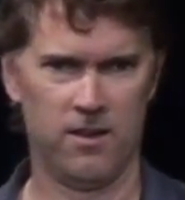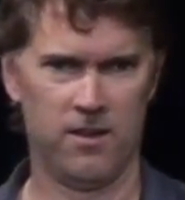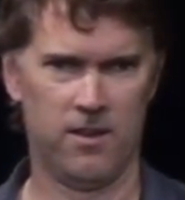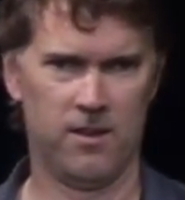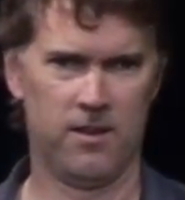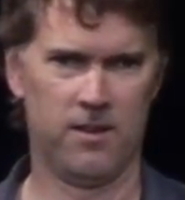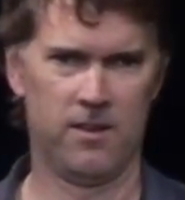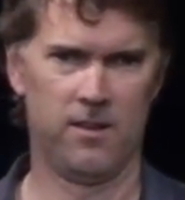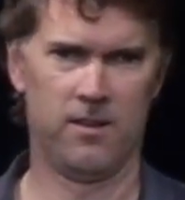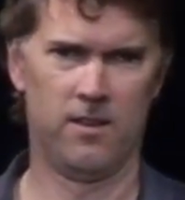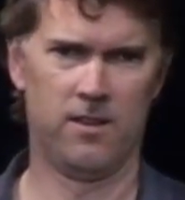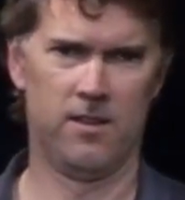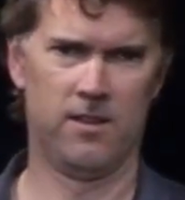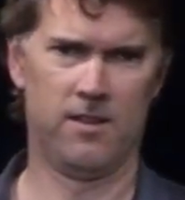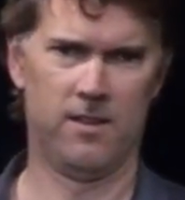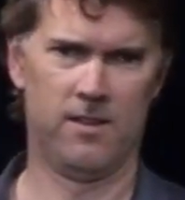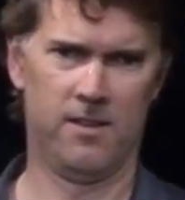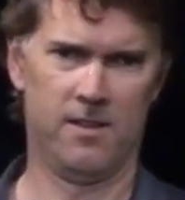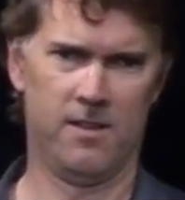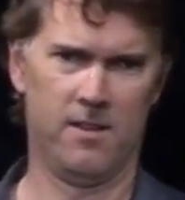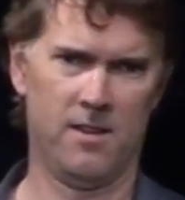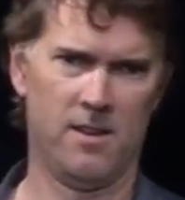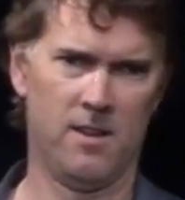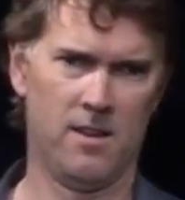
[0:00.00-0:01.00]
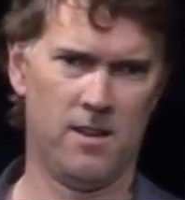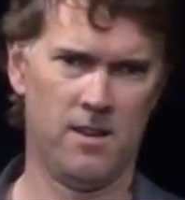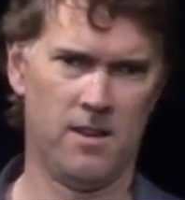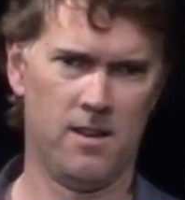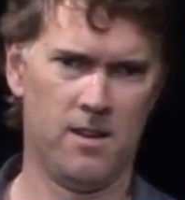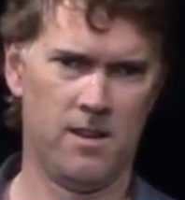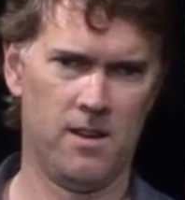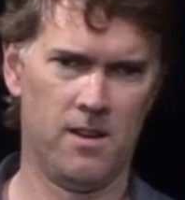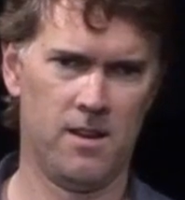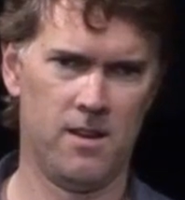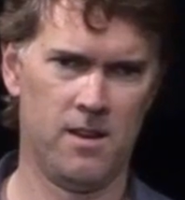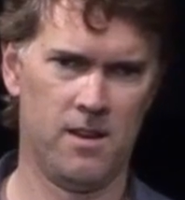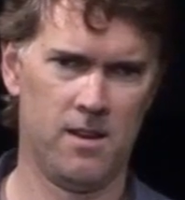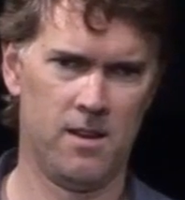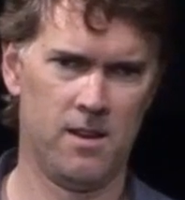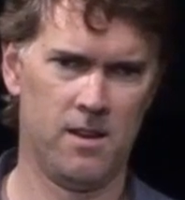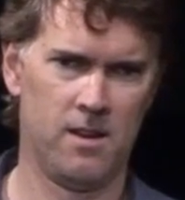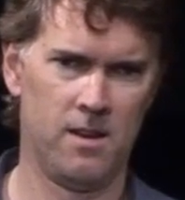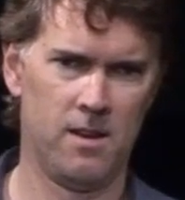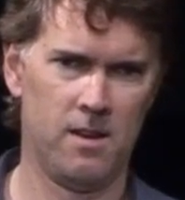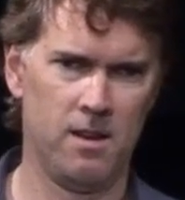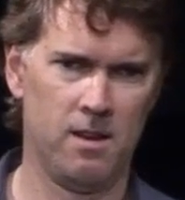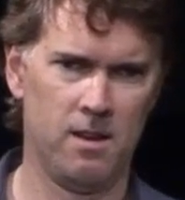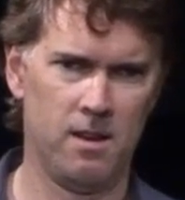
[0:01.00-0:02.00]
A parabola.
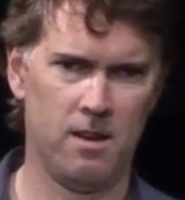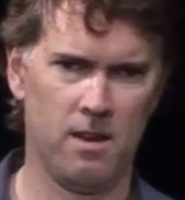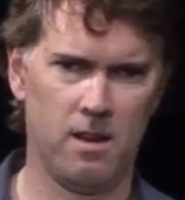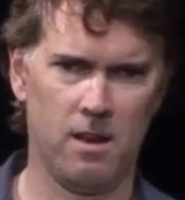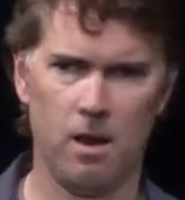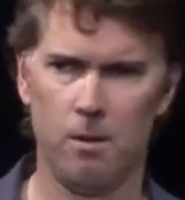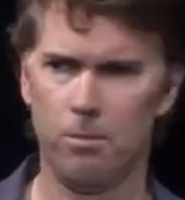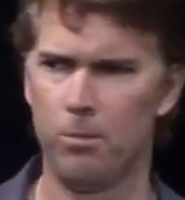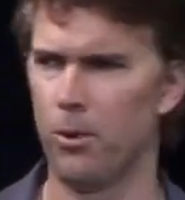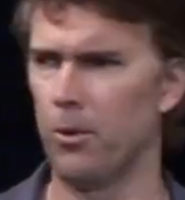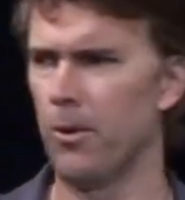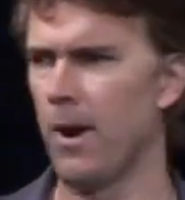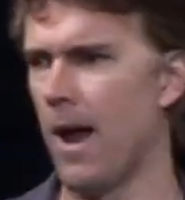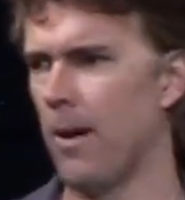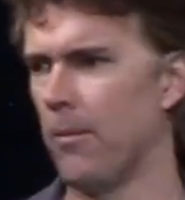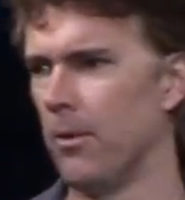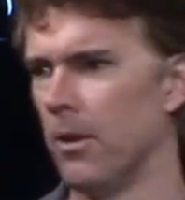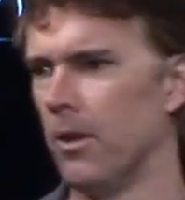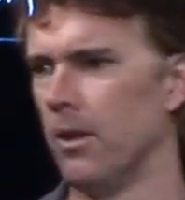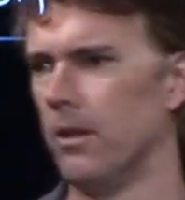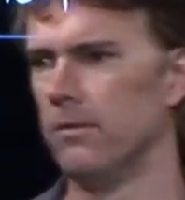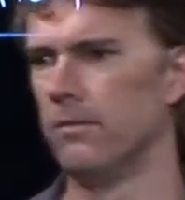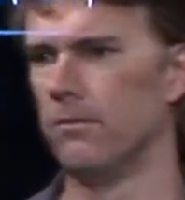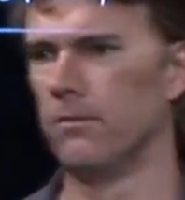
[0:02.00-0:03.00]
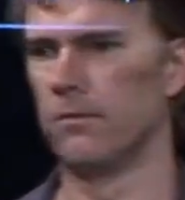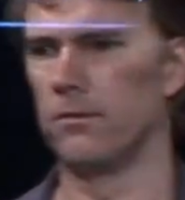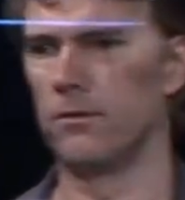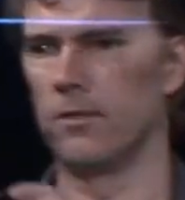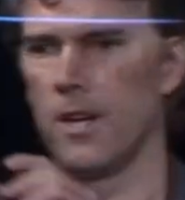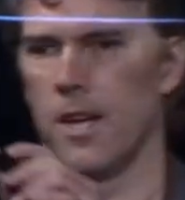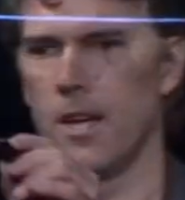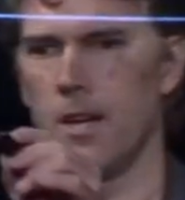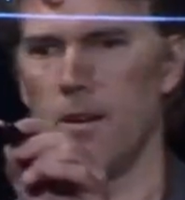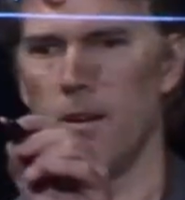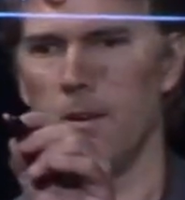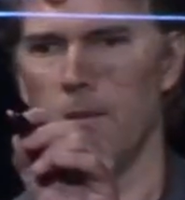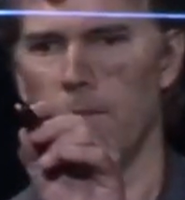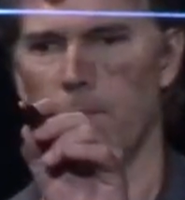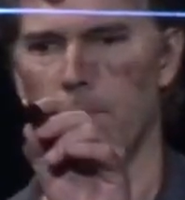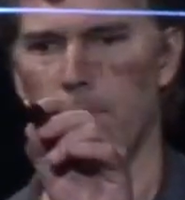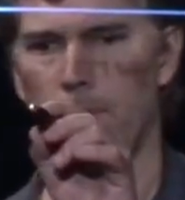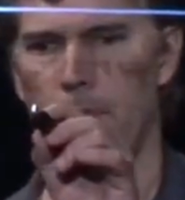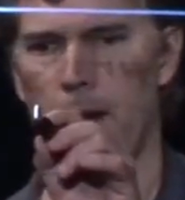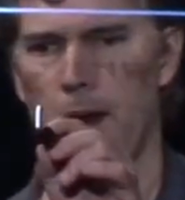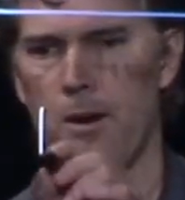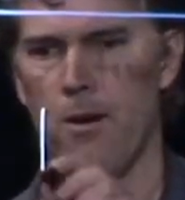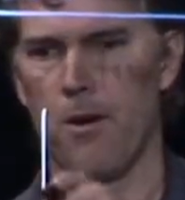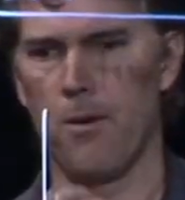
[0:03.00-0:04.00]
A parabola, right?
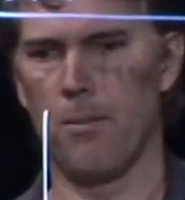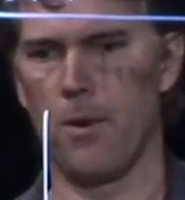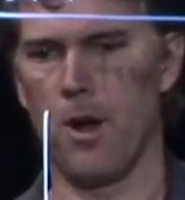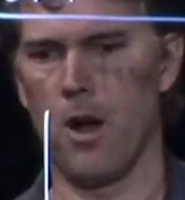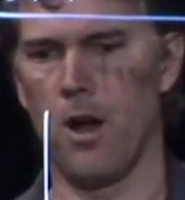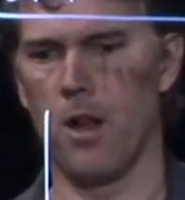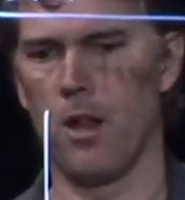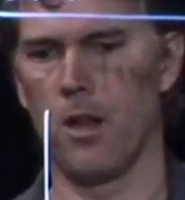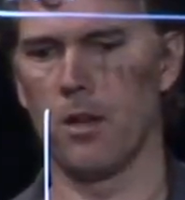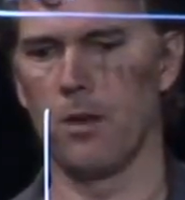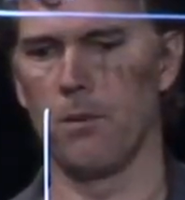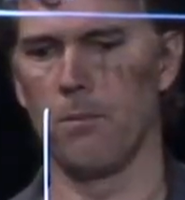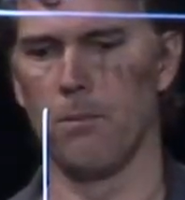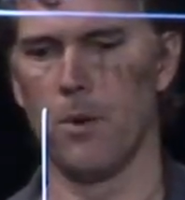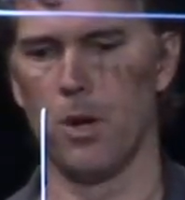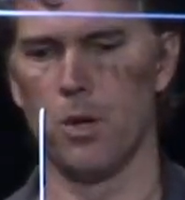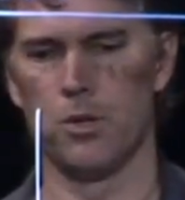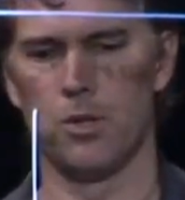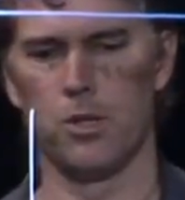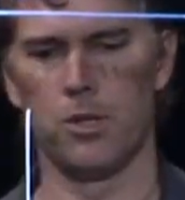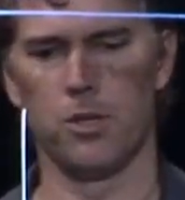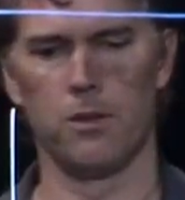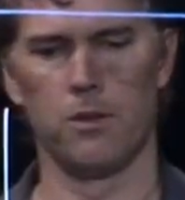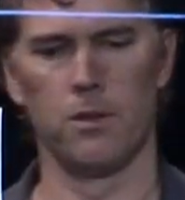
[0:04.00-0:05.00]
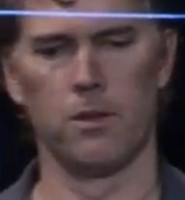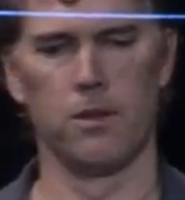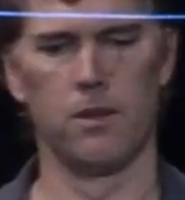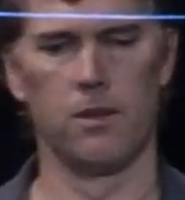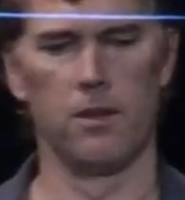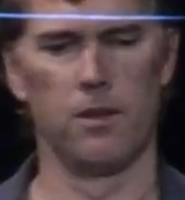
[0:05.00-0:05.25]
Parabolic motion.